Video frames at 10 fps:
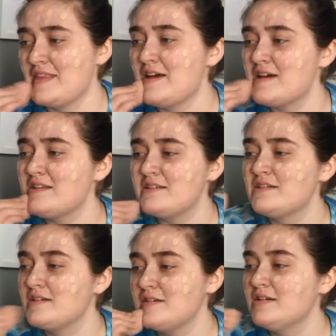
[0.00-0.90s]
that?
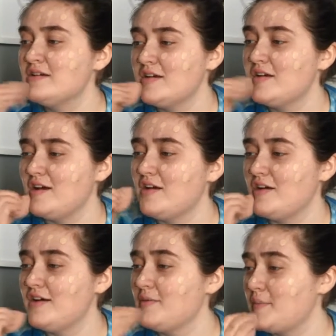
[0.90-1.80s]

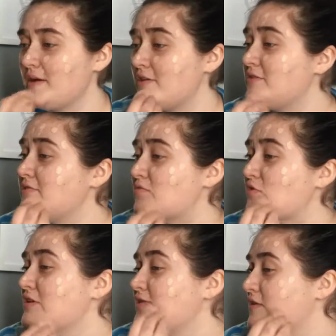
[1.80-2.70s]
I don't
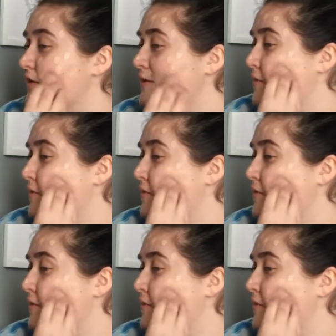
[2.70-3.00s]
really,